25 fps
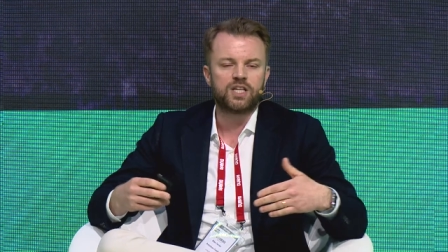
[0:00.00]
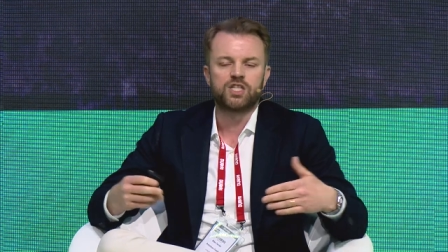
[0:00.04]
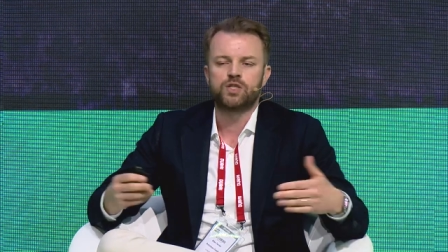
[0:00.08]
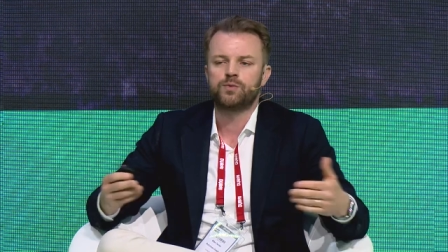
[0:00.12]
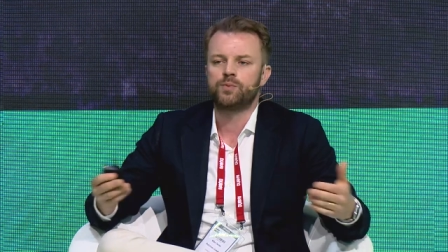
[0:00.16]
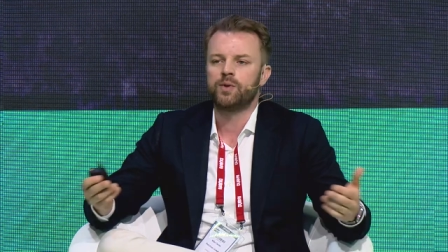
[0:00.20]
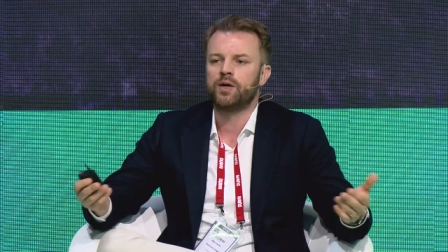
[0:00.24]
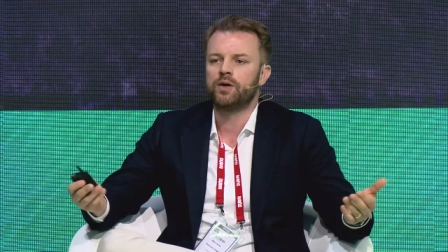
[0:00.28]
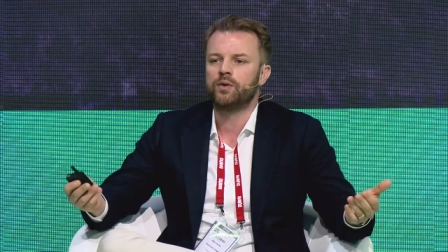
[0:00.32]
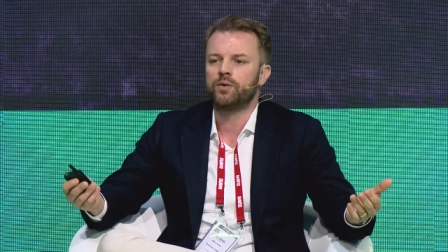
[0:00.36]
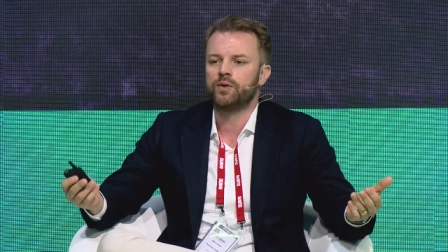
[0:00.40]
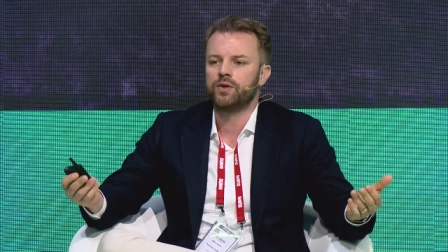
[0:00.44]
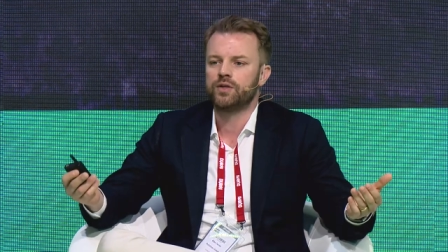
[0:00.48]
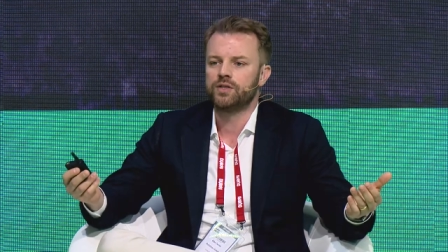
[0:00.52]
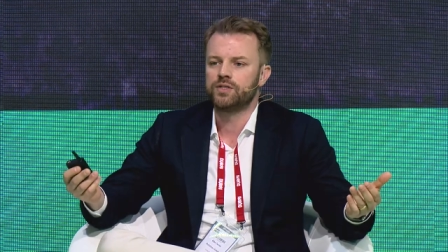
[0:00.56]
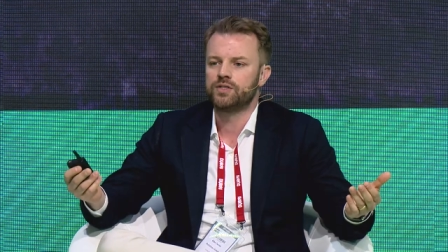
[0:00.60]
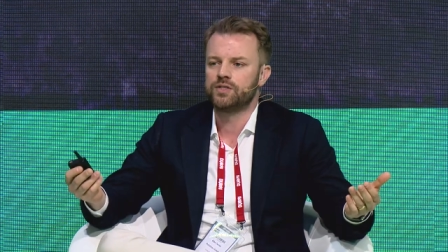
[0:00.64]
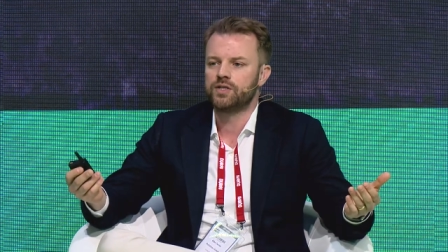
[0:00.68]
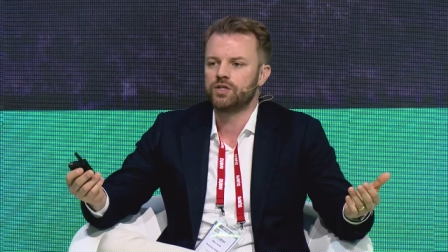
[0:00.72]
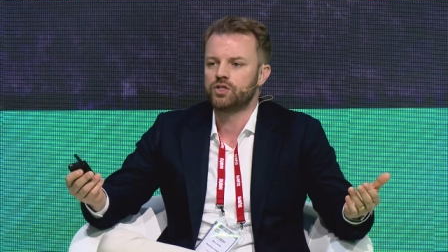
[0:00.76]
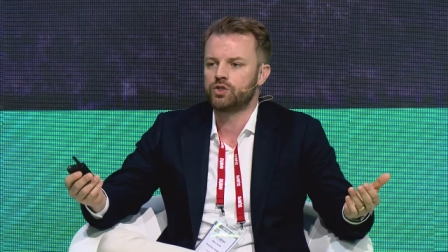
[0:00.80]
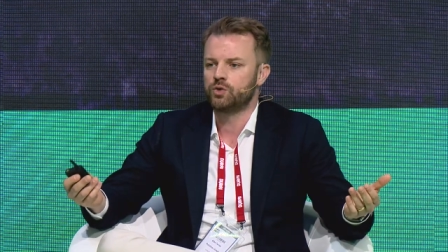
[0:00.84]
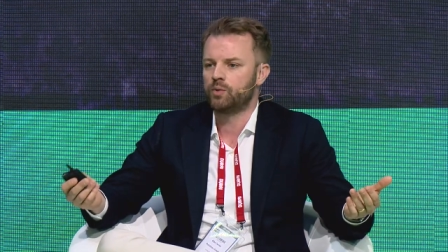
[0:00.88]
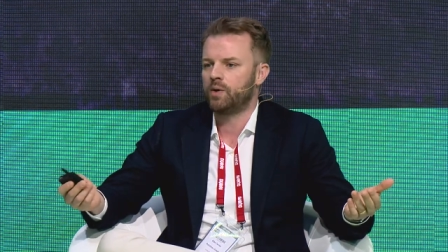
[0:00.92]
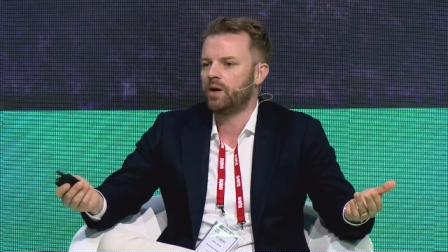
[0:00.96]
experience
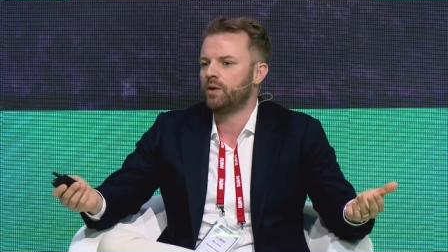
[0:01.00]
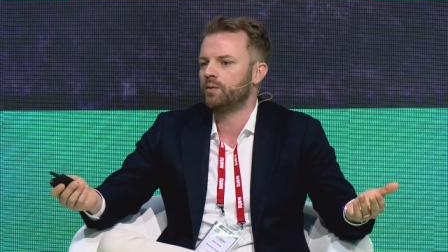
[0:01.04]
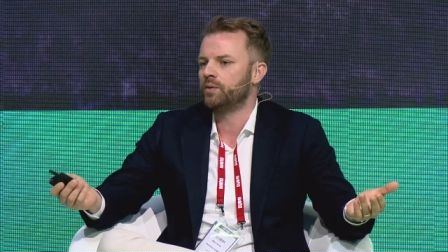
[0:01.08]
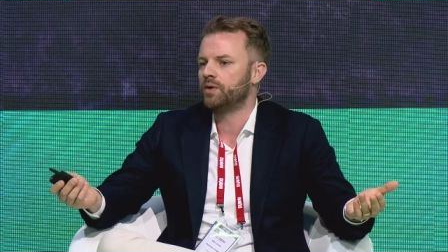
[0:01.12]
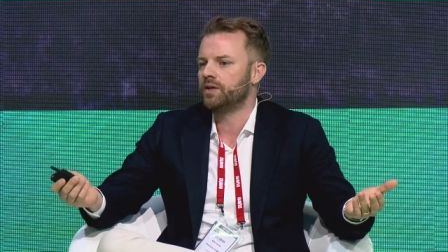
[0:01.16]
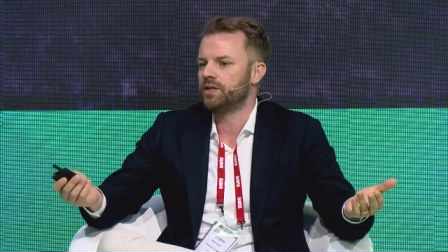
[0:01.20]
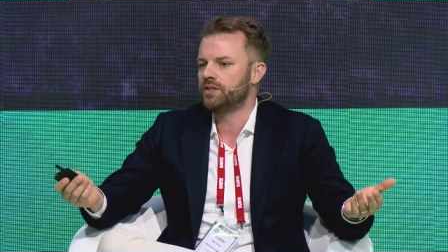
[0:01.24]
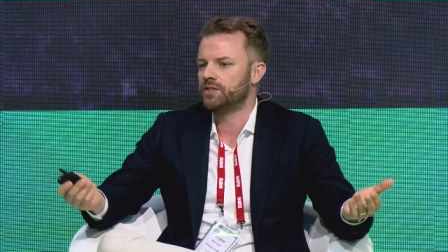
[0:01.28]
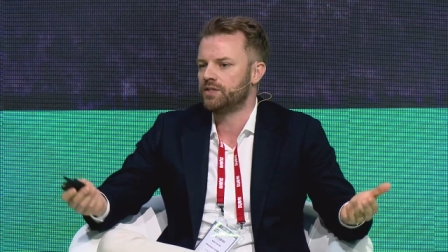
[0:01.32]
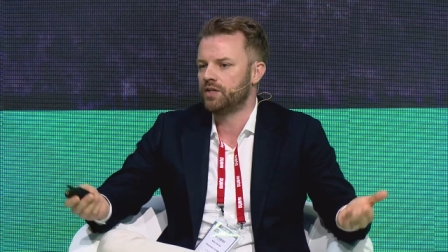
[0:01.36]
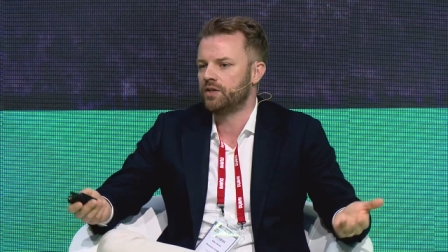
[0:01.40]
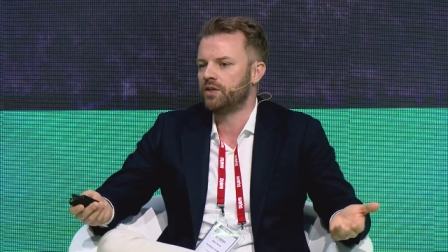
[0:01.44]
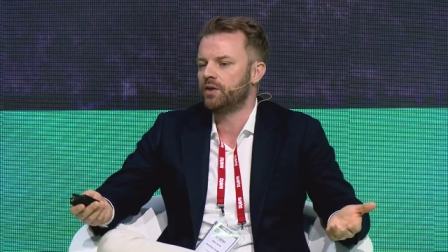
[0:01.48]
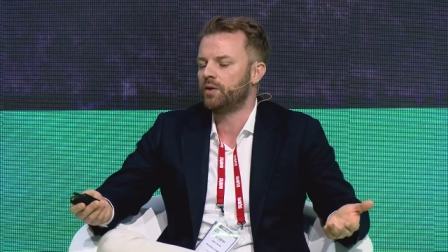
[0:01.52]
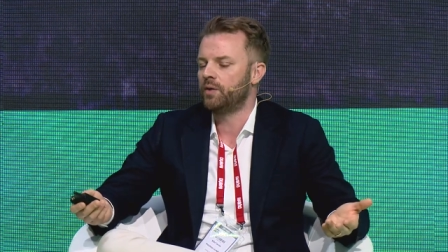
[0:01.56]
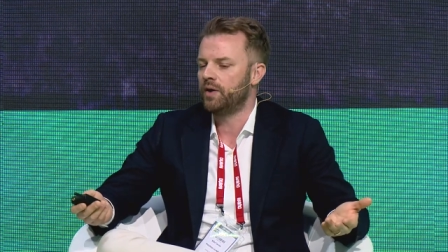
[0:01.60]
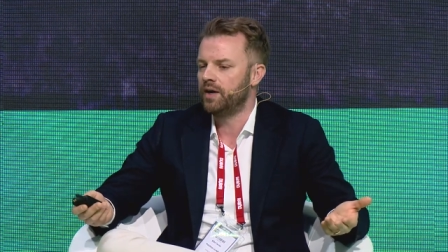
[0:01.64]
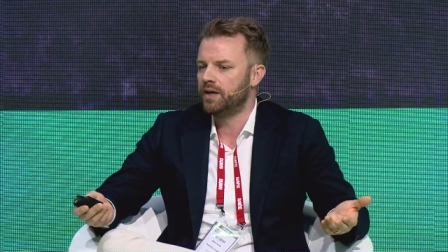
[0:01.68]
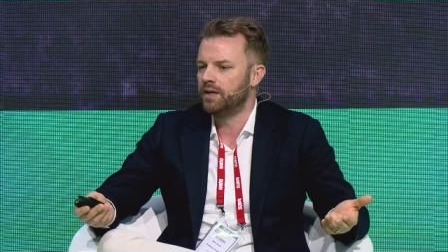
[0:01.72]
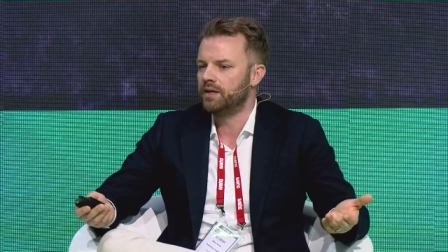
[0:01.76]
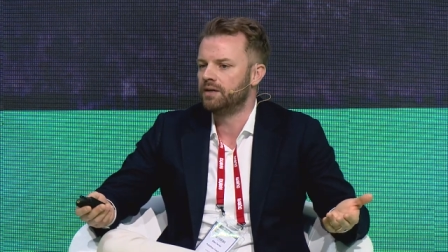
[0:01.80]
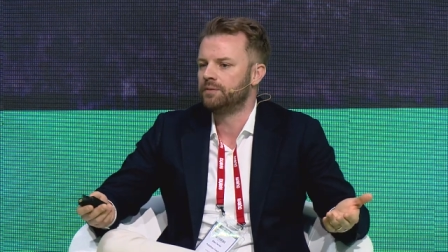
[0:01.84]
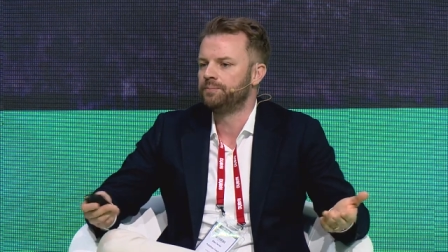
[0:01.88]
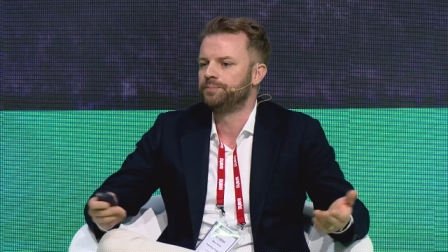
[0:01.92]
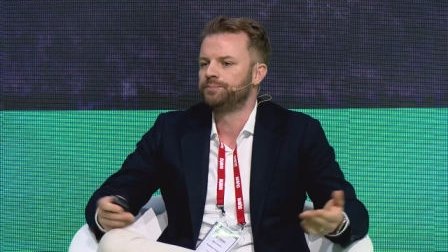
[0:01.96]
the surroundings that they're
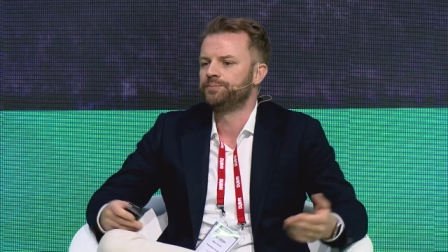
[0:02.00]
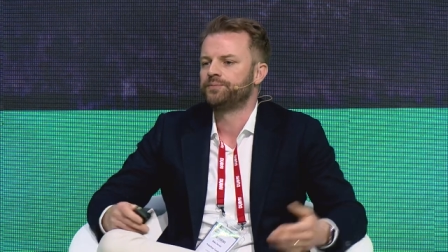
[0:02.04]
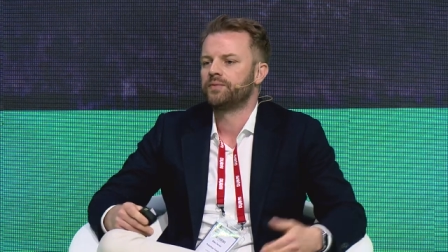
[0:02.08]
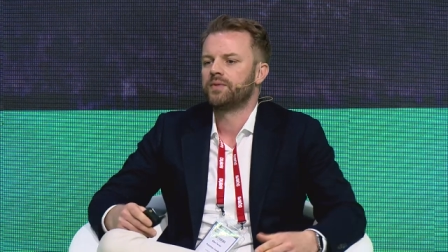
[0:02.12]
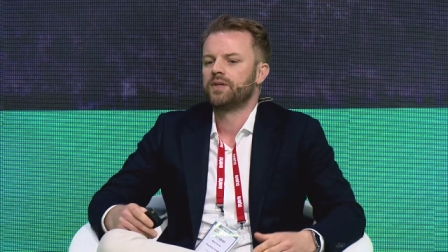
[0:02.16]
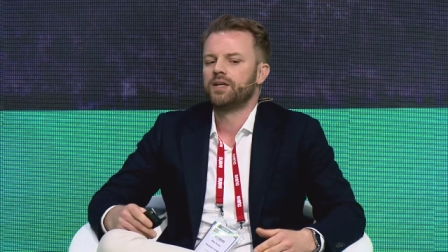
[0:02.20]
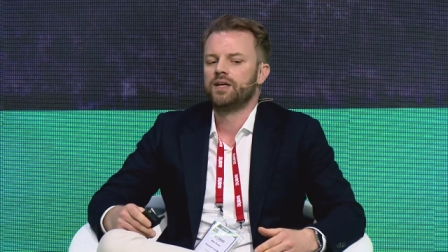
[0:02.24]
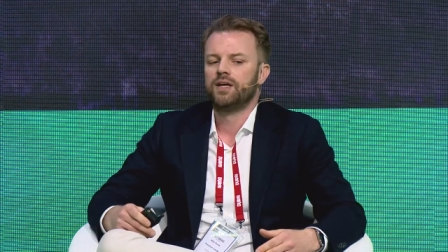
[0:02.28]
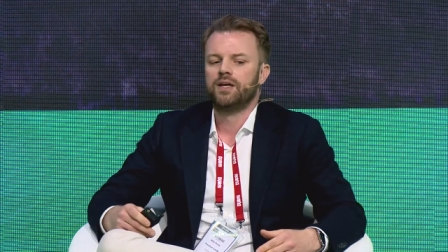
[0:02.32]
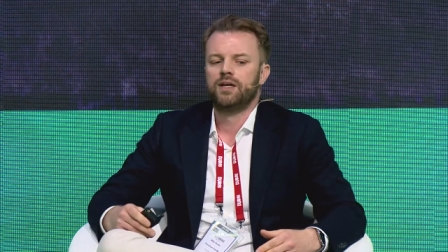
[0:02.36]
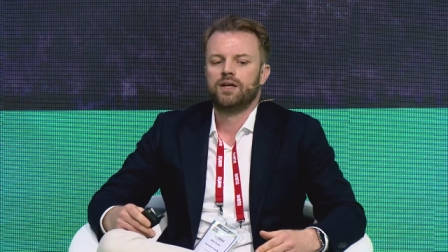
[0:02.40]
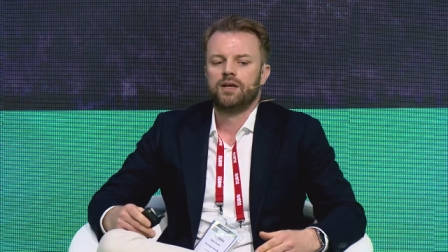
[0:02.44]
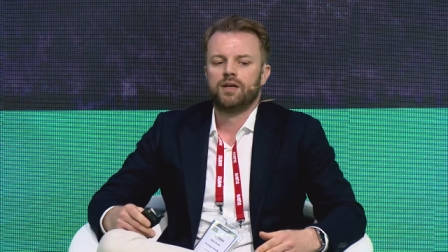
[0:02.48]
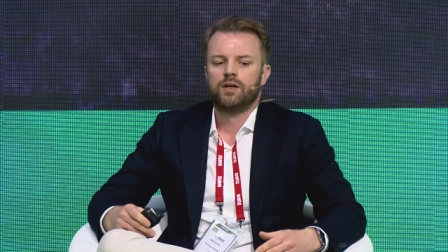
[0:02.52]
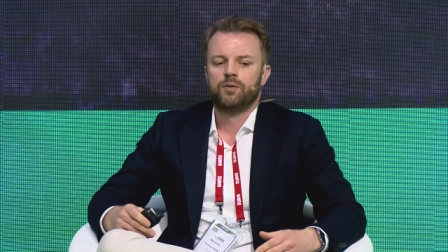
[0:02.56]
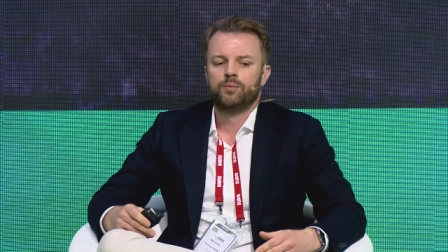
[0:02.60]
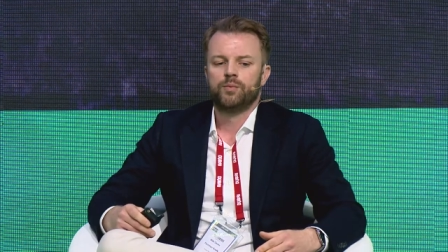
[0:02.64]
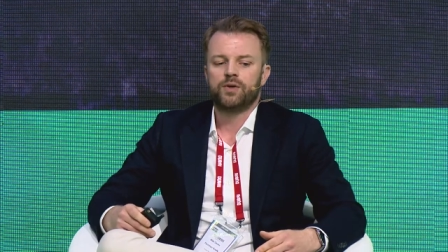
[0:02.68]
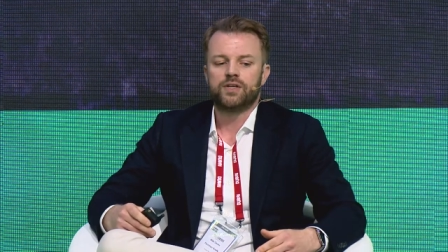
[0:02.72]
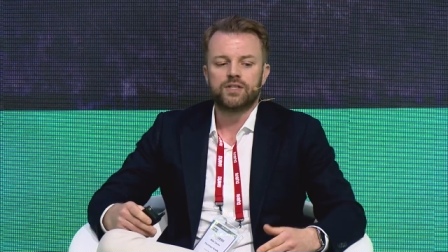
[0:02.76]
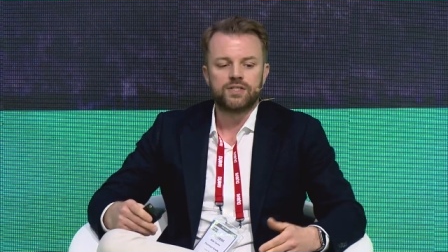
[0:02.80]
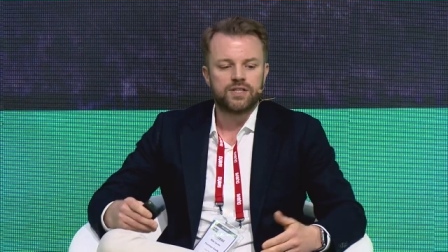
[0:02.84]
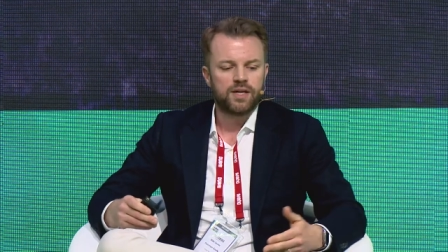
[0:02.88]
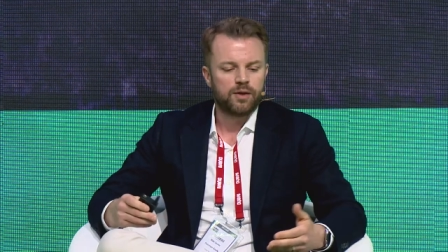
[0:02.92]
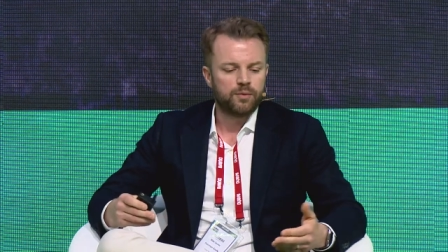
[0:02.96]
in,
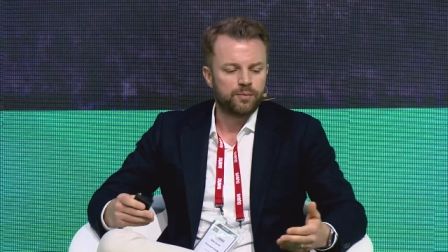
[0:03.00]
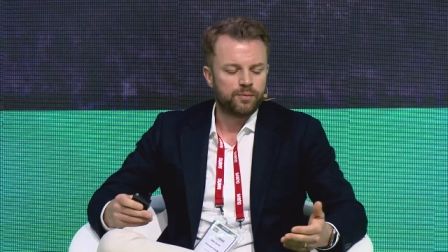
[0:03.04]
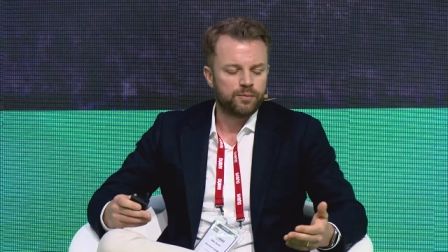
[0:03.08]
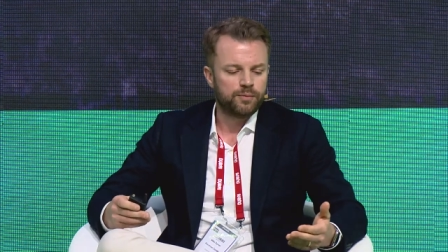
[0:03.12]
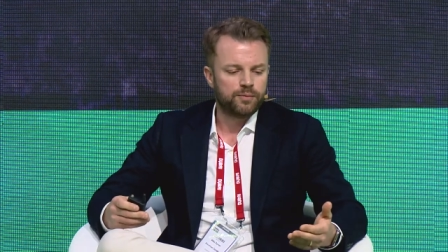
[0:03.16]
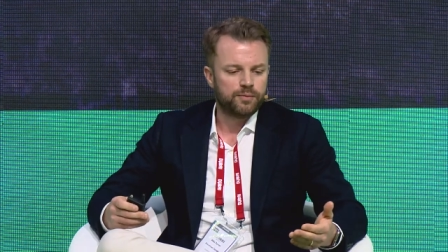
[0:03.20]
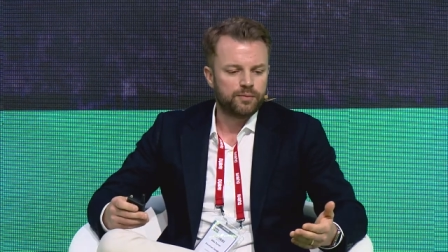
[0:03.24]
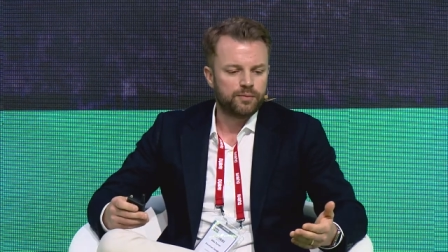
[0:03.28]
because that